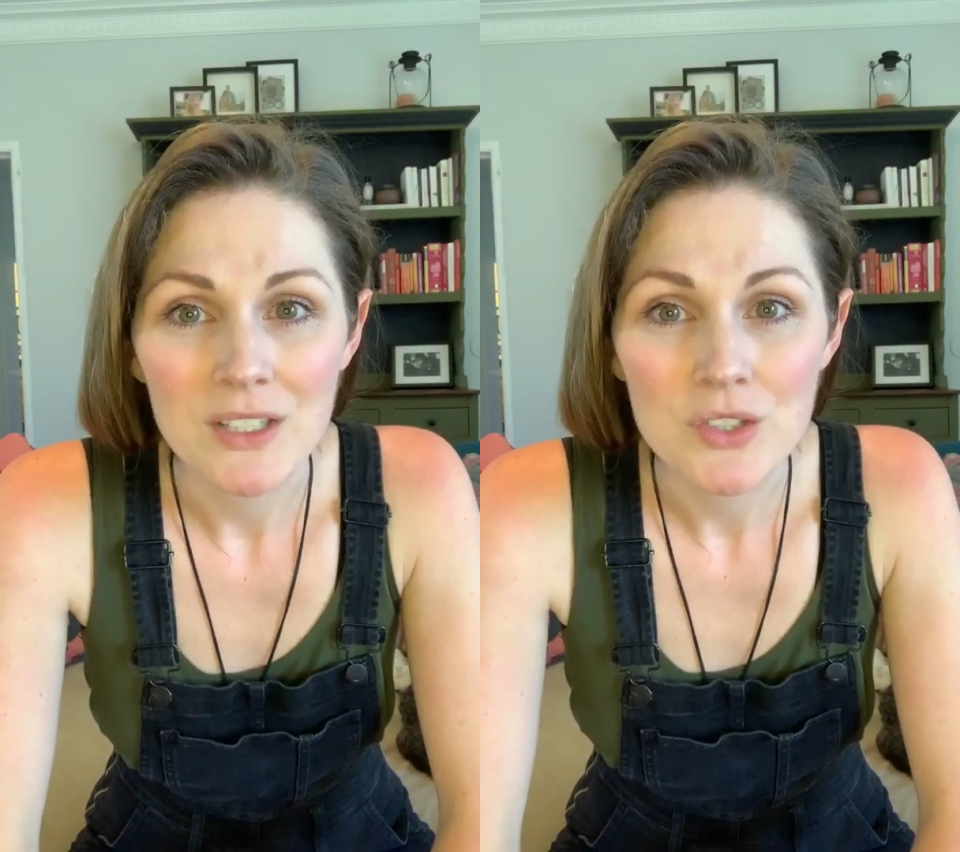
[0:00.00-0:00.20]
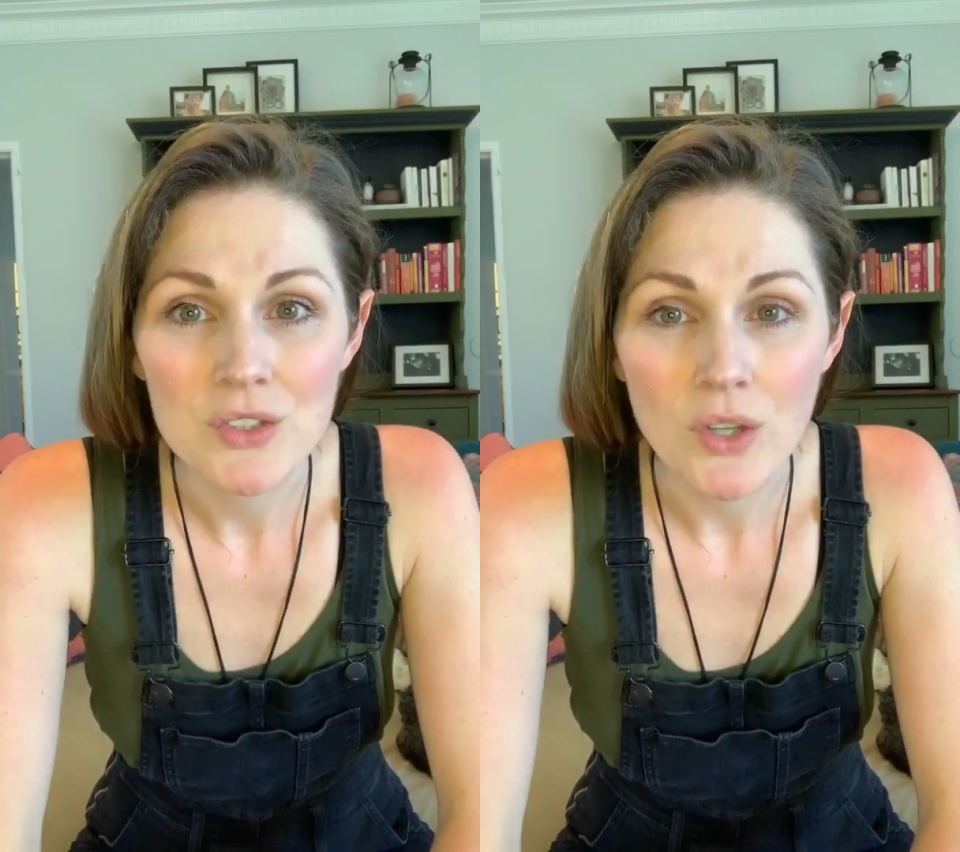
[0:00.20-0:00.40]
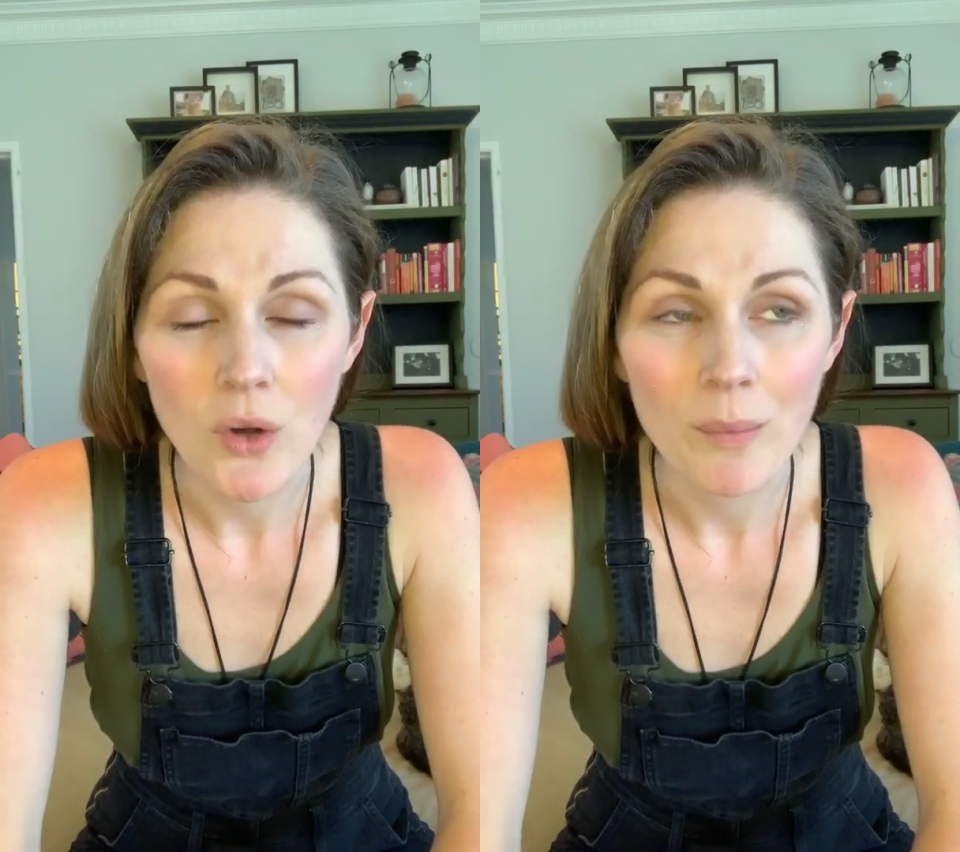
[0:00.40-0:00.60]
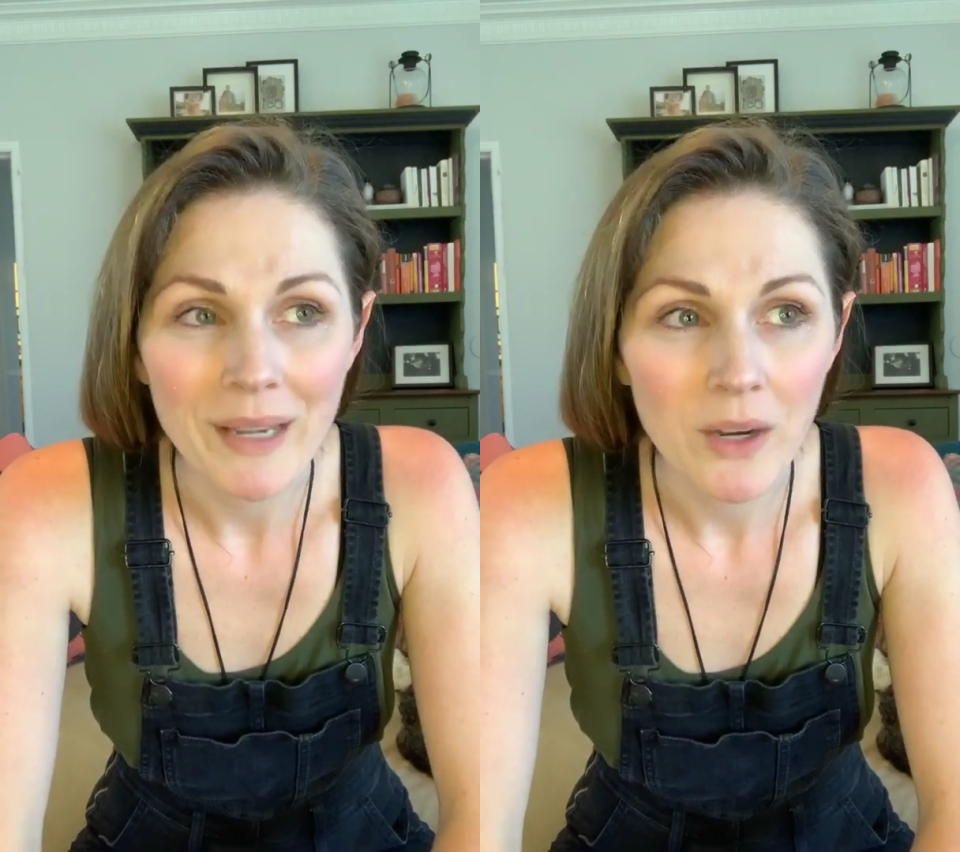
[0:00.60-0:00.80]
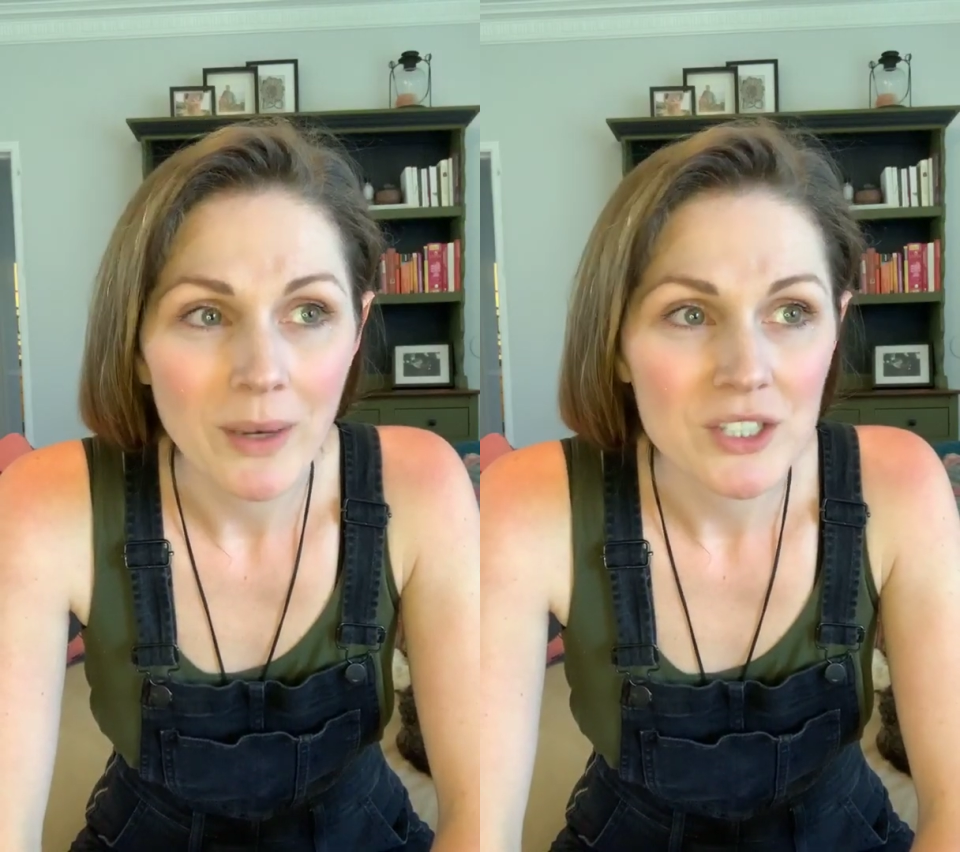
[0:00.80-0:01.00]
so many
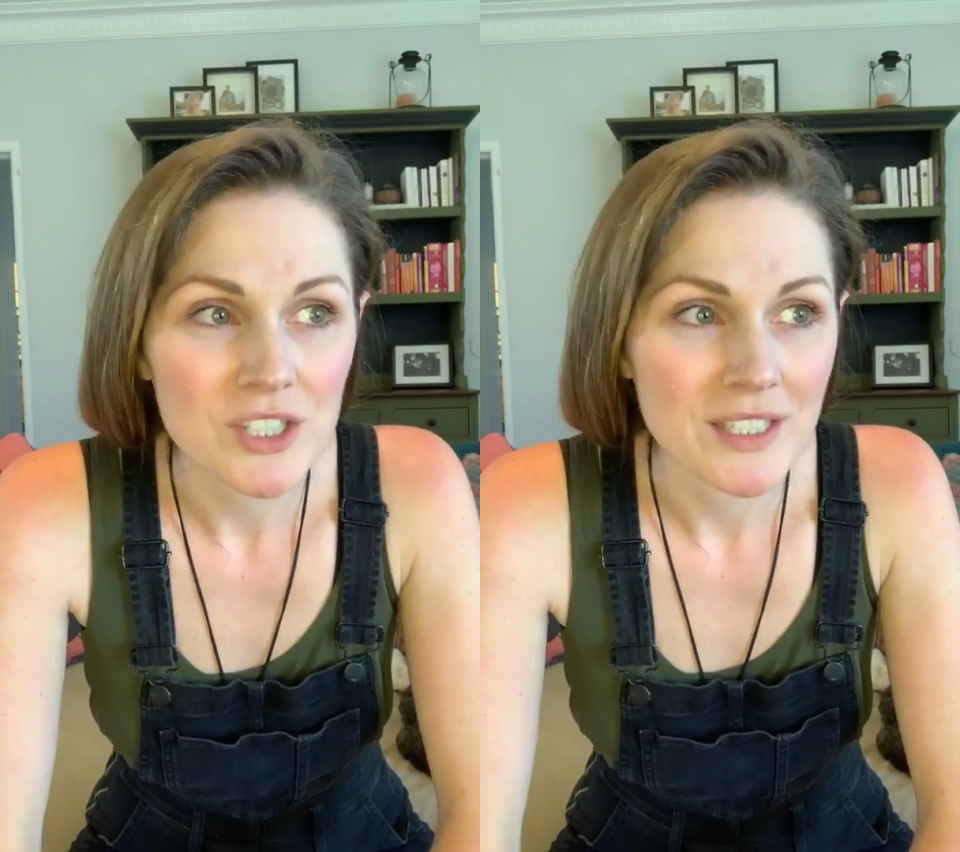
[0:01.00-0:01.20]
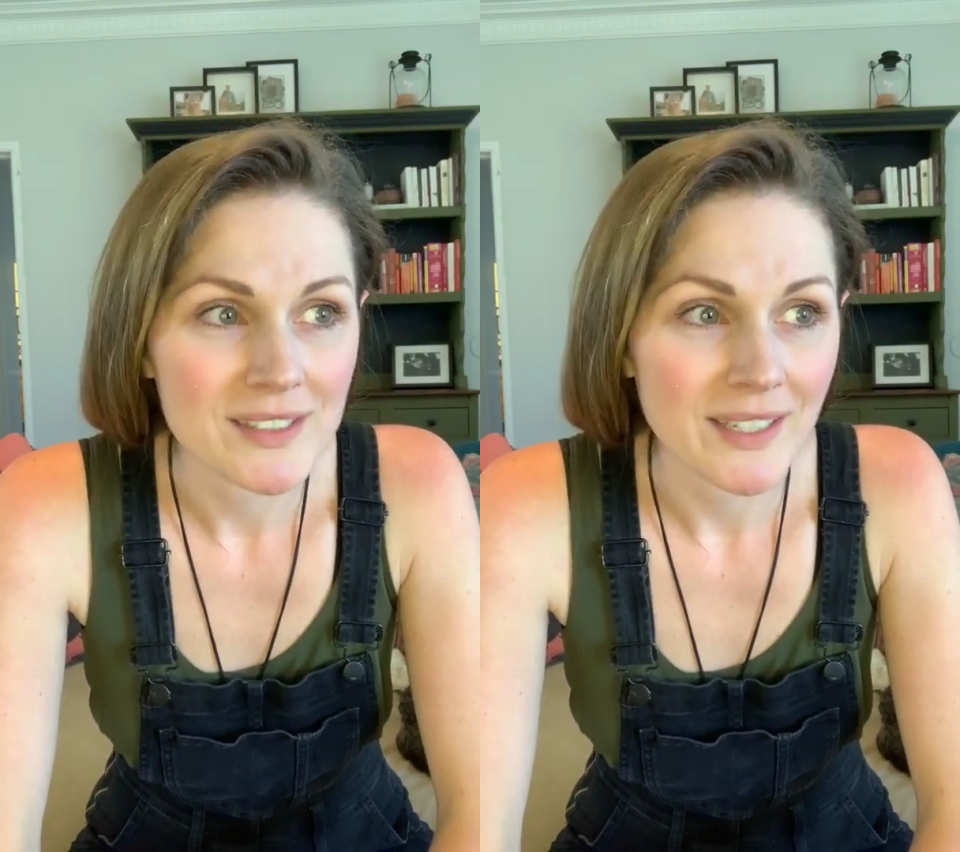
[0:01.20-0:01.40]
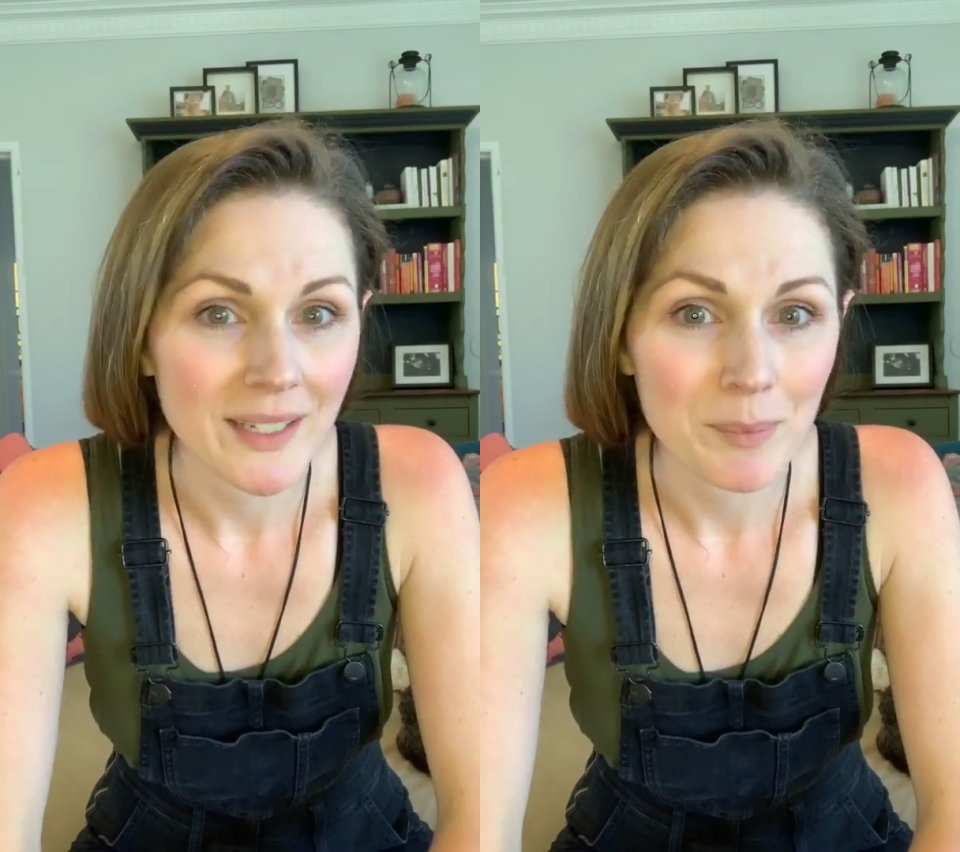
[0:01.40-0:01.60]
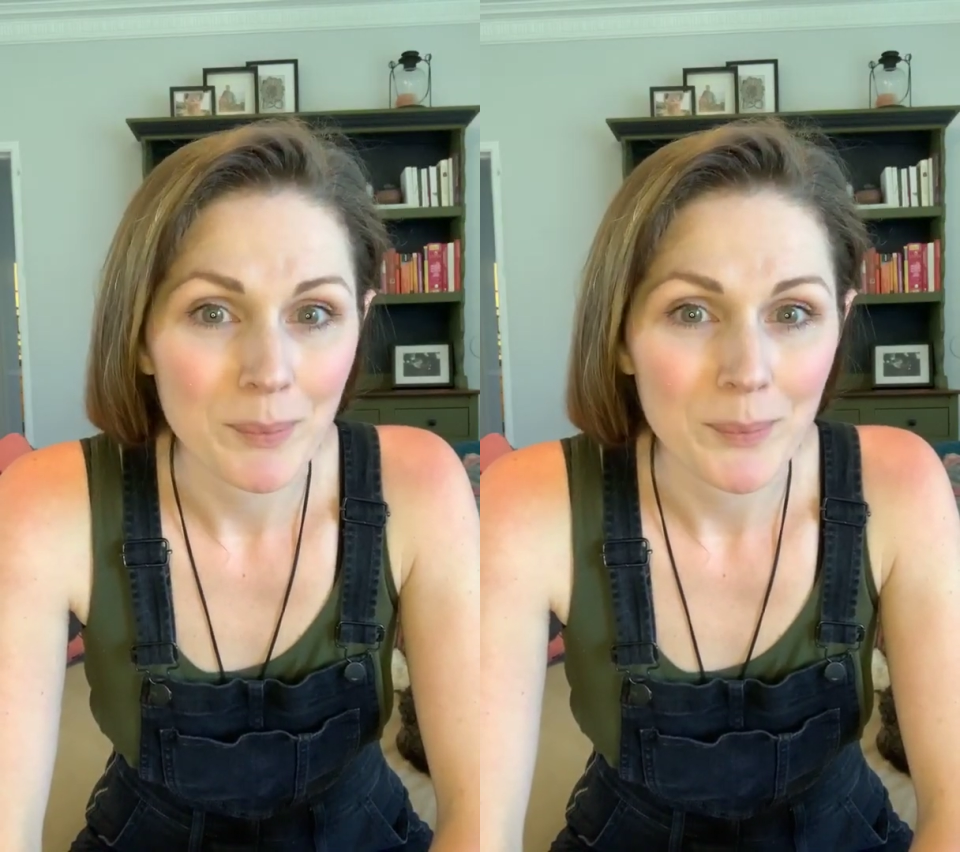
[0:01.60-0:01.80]
questions, like